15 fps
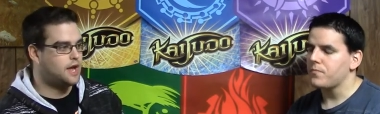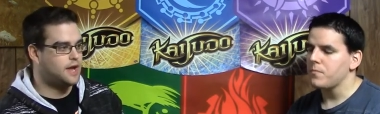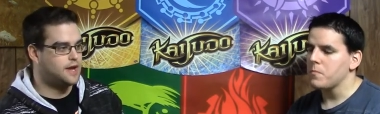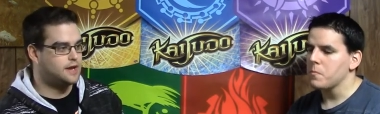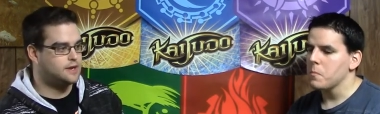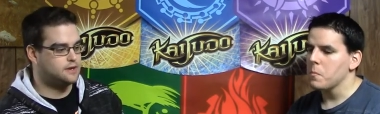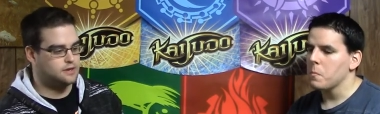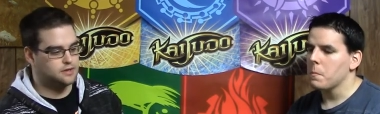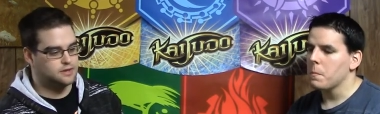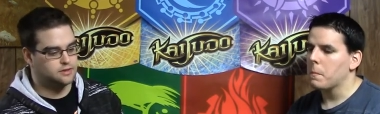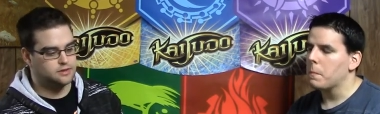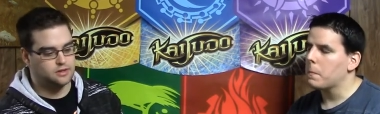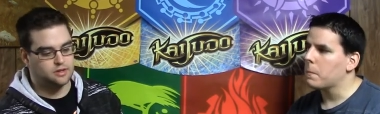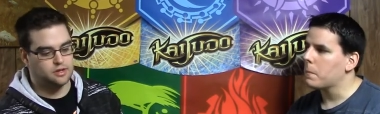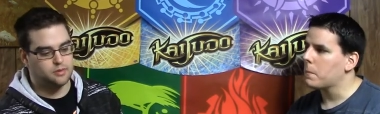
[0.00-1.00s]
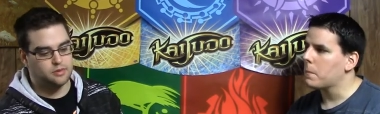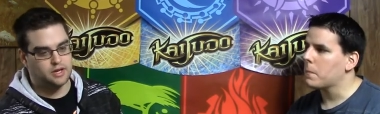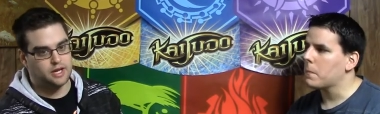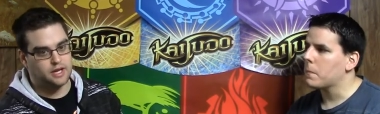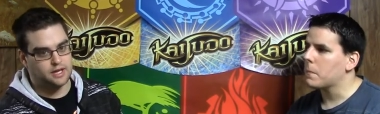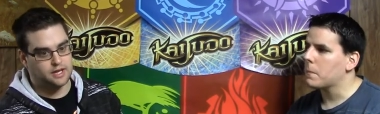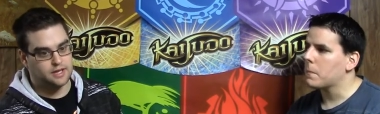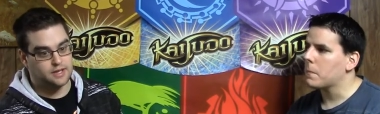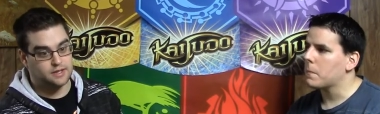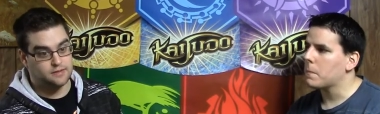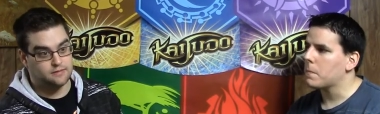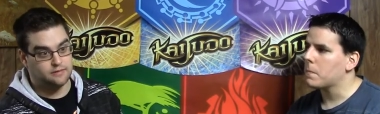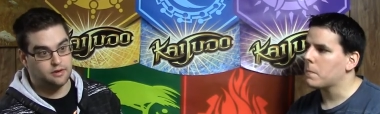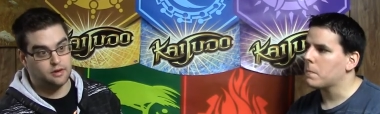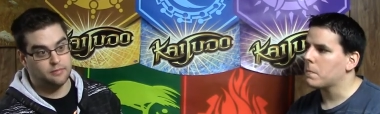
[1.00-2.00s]
Speaker 1: and this Kalima deck is
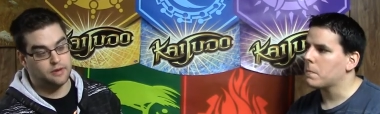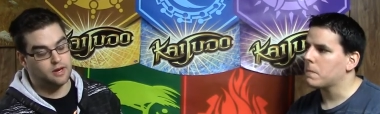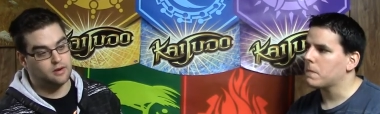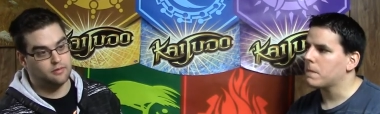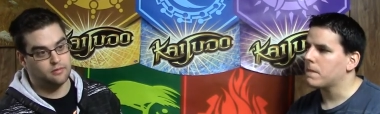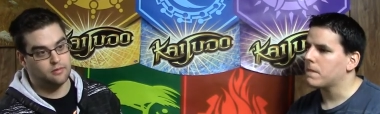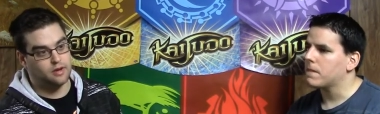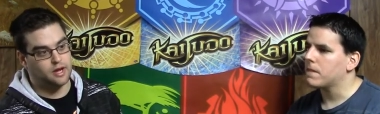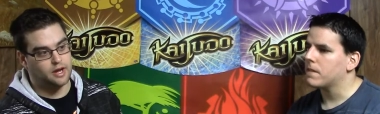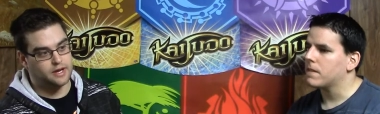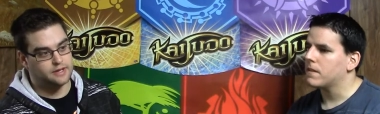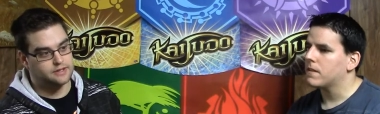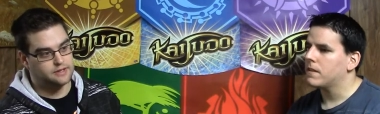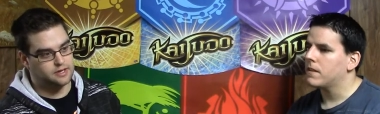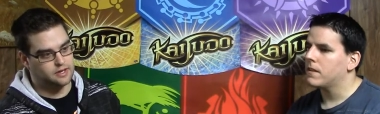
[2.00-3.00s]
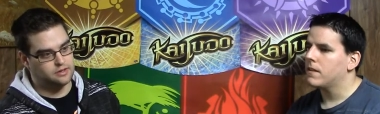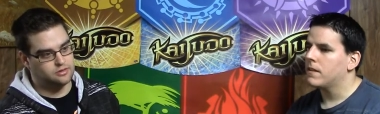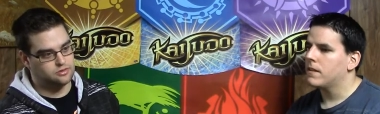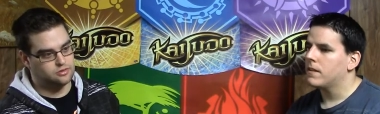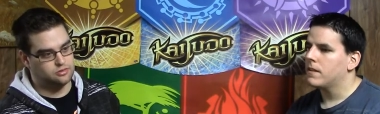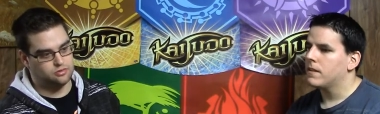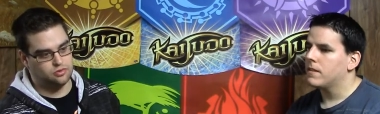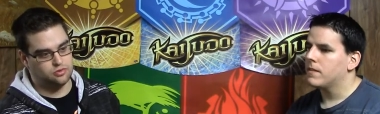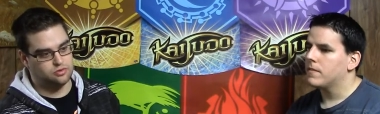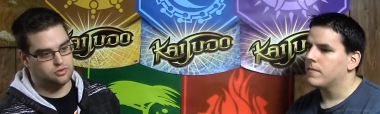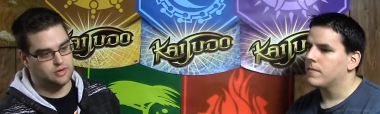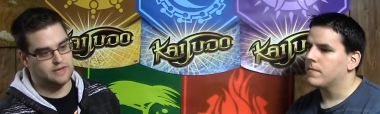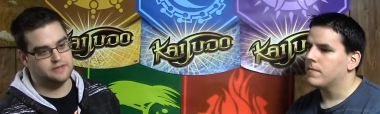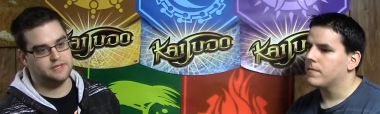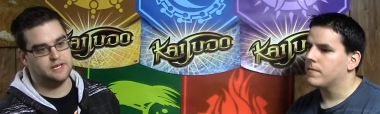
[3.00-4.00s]
very powerful, guys. It should
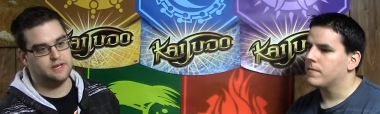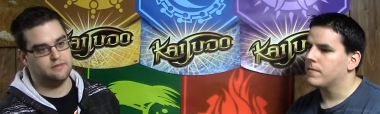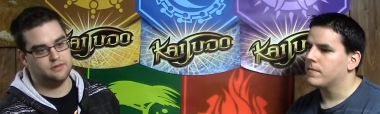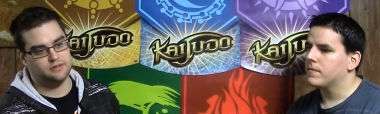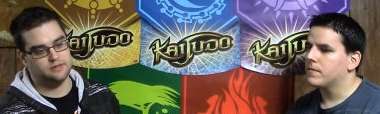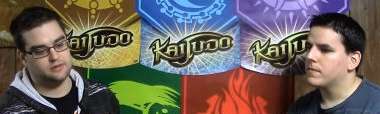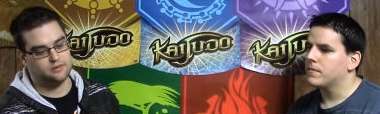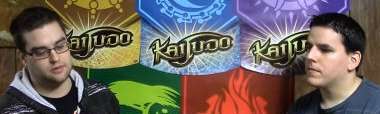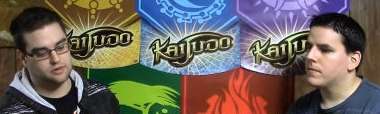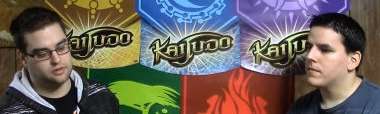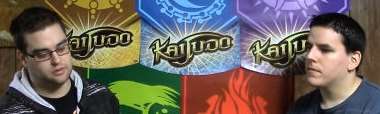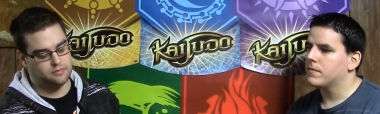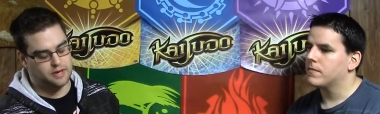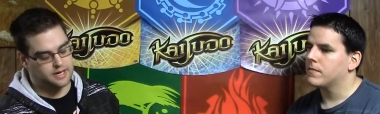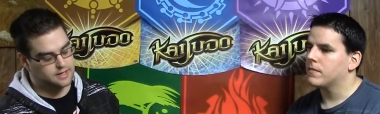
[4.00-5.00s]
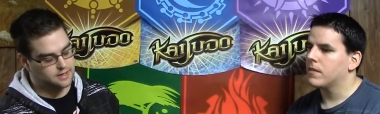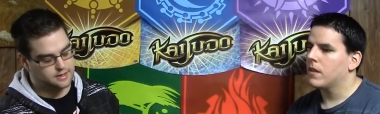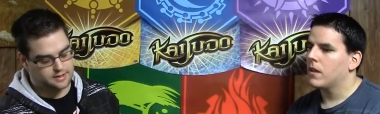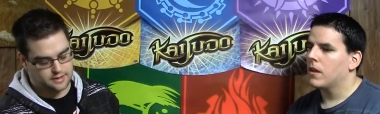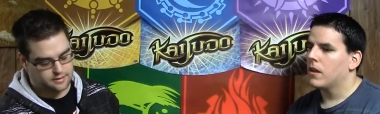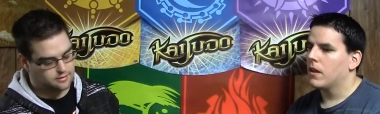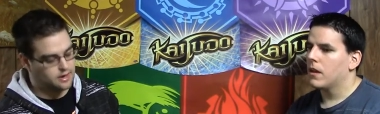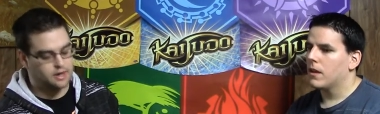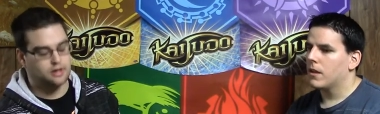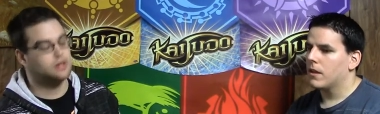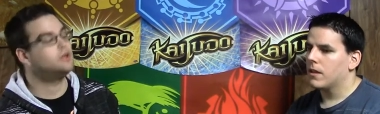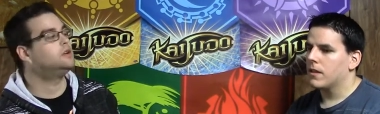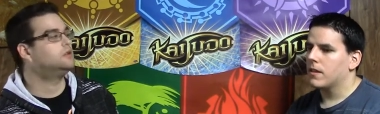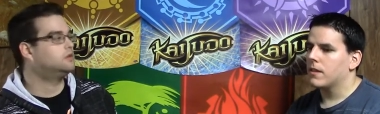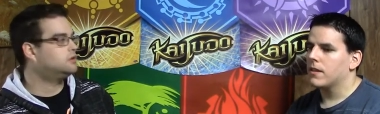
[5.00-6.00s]
trounce Haven as long as you pilot it correctly.
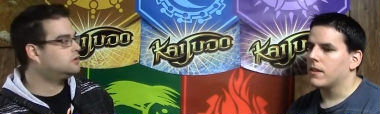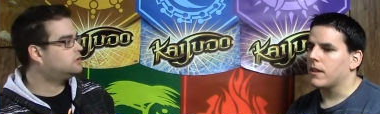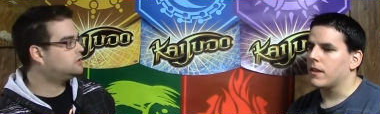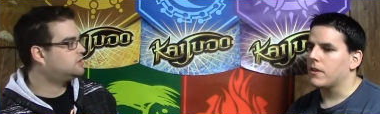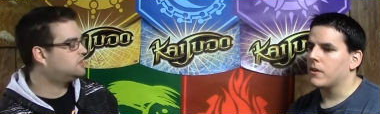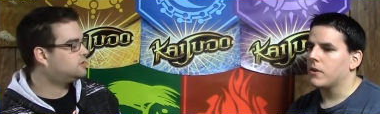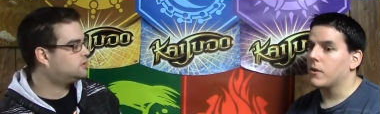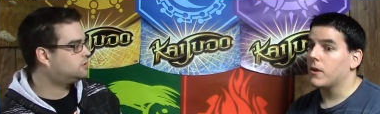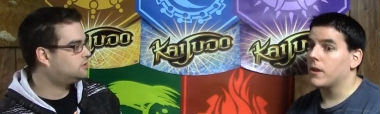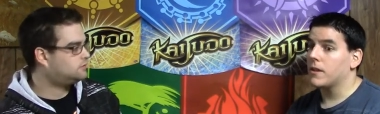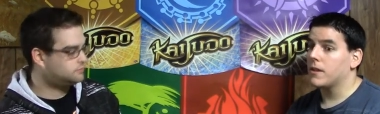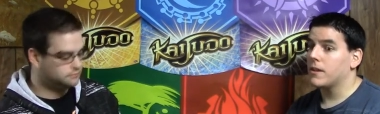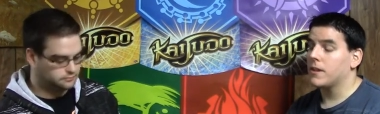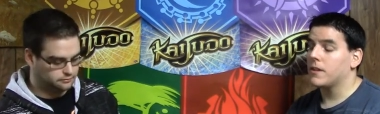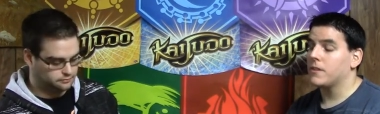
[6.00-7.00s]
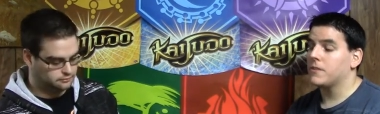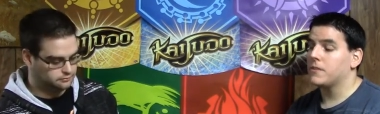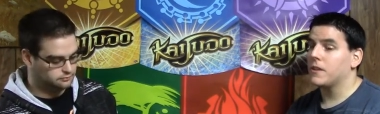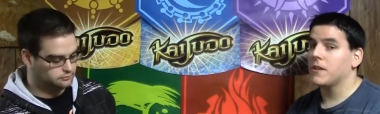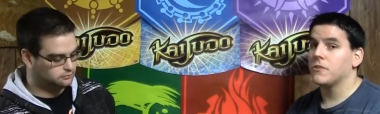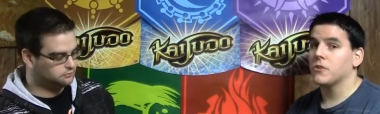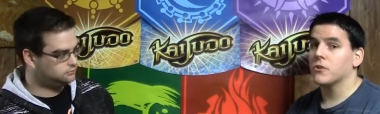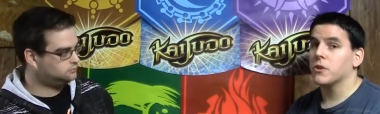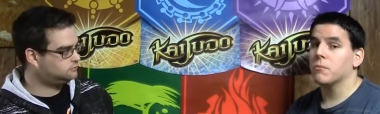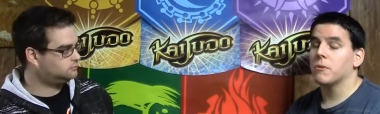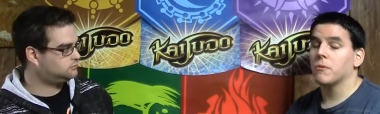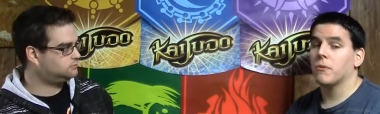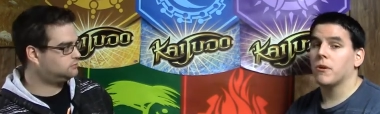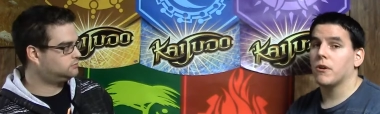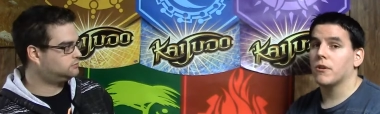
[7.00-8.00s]
Speaker 2: Yeah, no, I, and, and don't get me
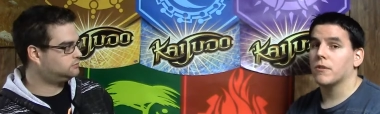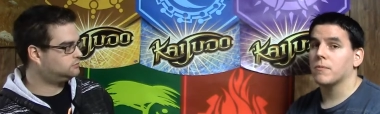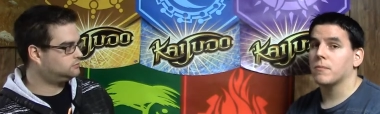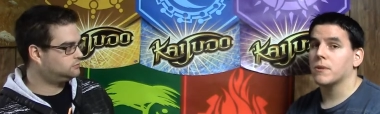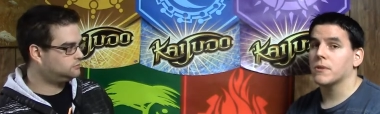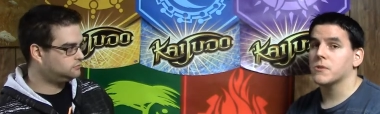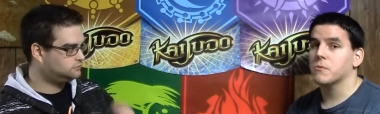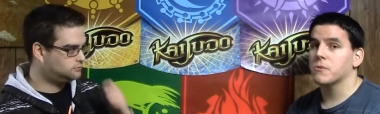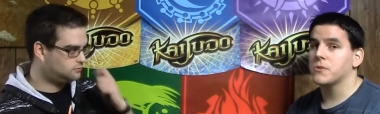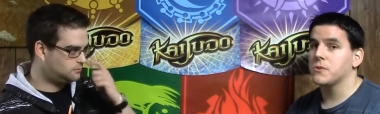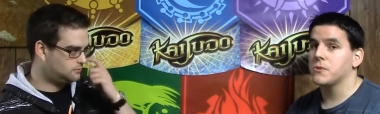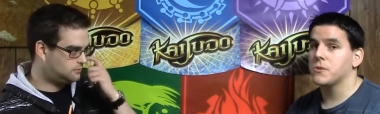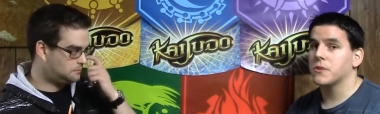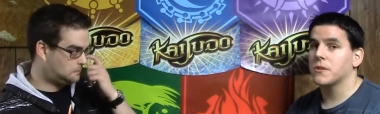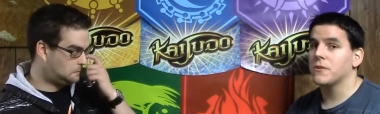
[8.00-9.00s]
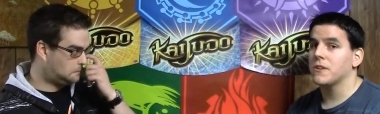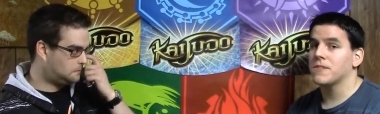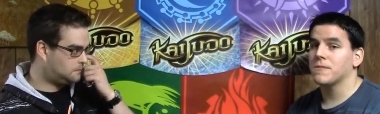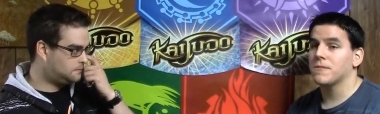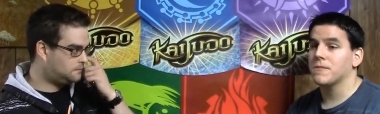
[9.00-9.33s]
wrong, because once you, you guys,